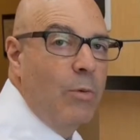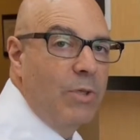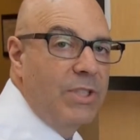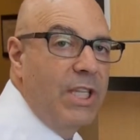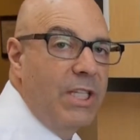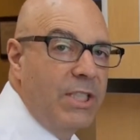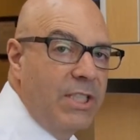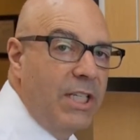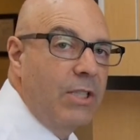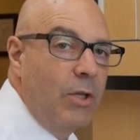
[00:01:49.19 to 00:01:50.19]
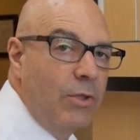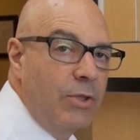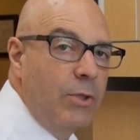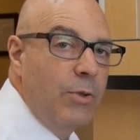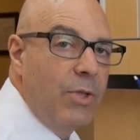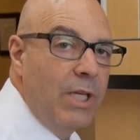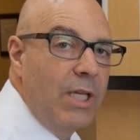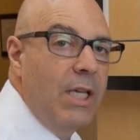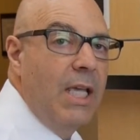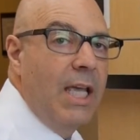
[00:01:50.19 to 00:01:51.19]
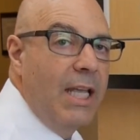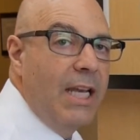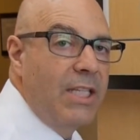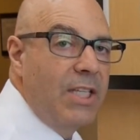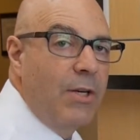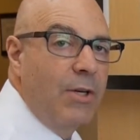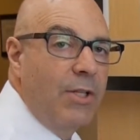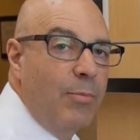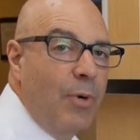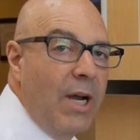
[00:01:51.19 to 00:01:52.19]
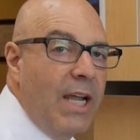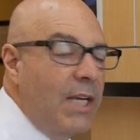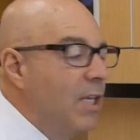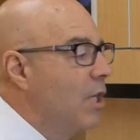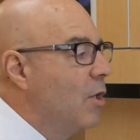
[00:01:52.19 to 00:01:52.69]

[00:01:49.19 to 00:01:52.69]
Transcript: will send a signal to the headache center in the brain,